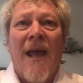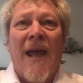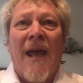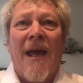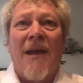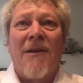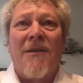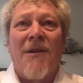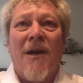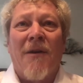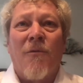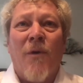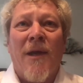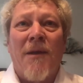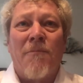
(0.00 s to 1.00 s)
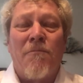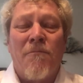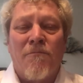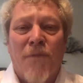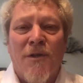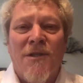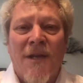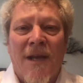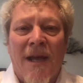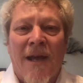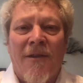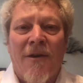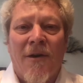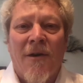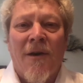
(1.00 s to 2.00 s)
and we put
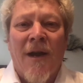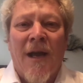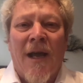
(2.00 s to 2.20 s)
together